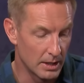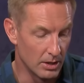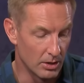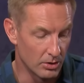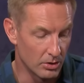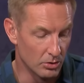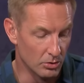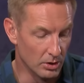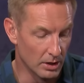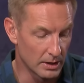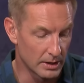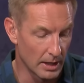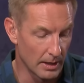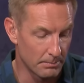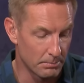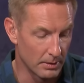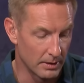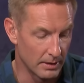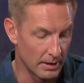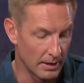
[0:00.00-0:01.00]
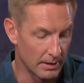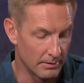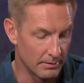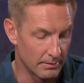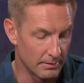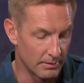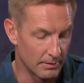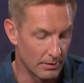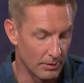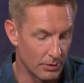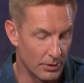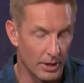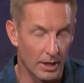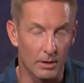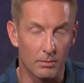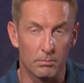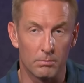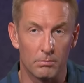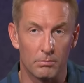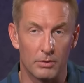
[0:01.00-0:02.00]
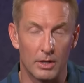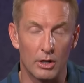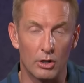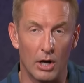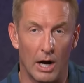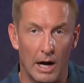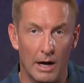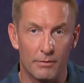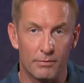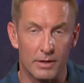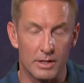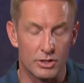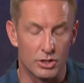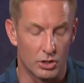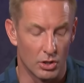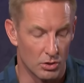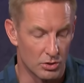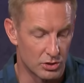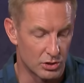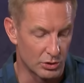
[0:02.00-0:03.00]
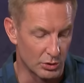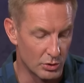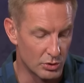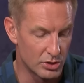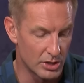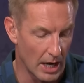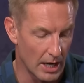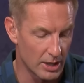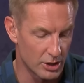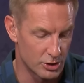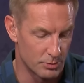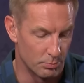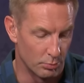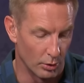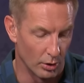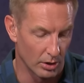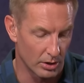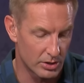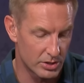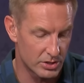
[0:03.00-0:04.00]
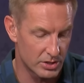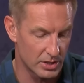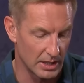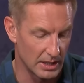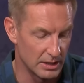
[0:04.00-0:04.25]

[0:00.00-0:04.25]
You know, you look up and, and their their offense goes through Tahj Brooks.